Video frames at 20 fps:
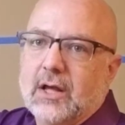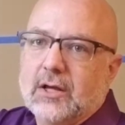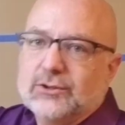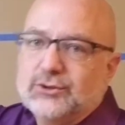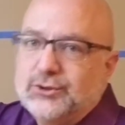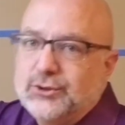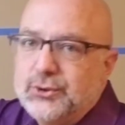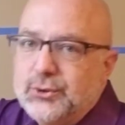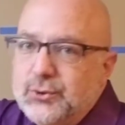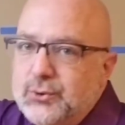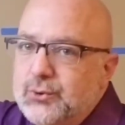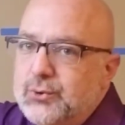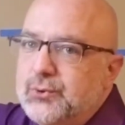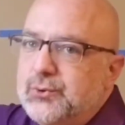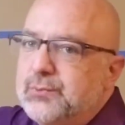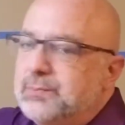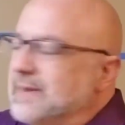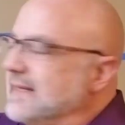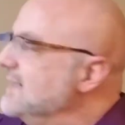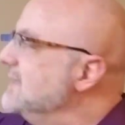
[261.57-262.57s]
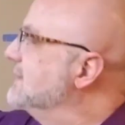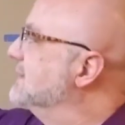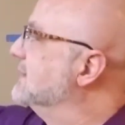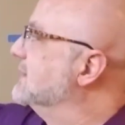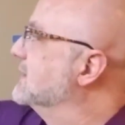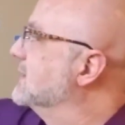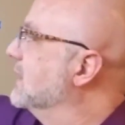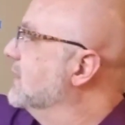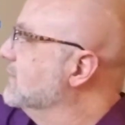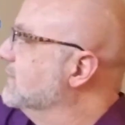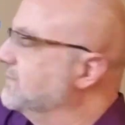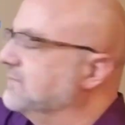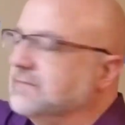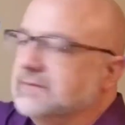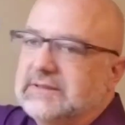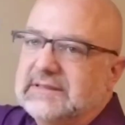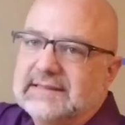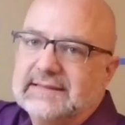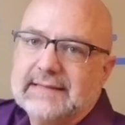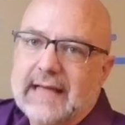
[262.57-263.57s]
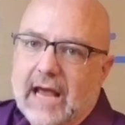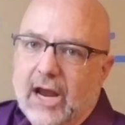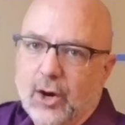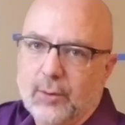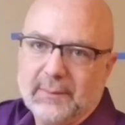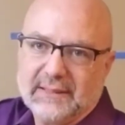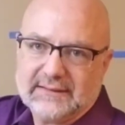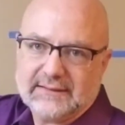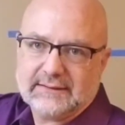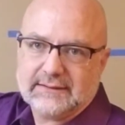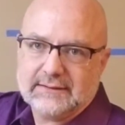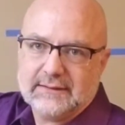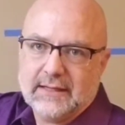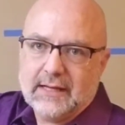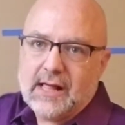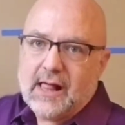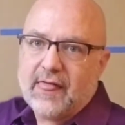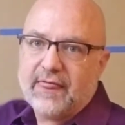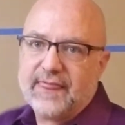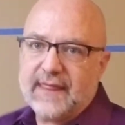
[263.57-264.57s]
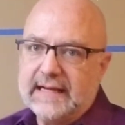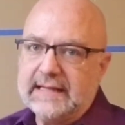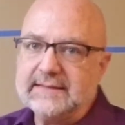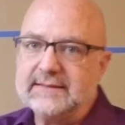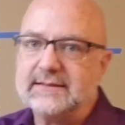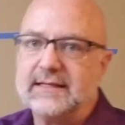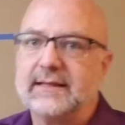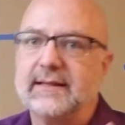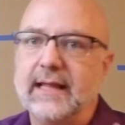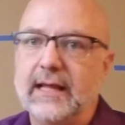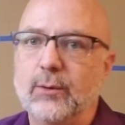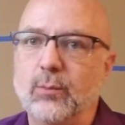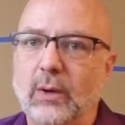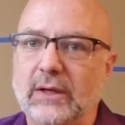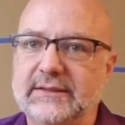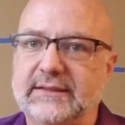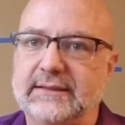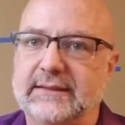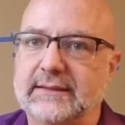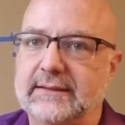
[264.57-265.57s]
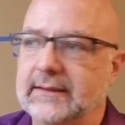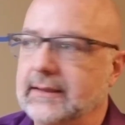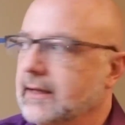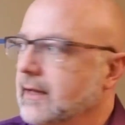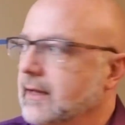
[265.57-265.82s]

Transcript: two pieces of desirement, things that they wanted.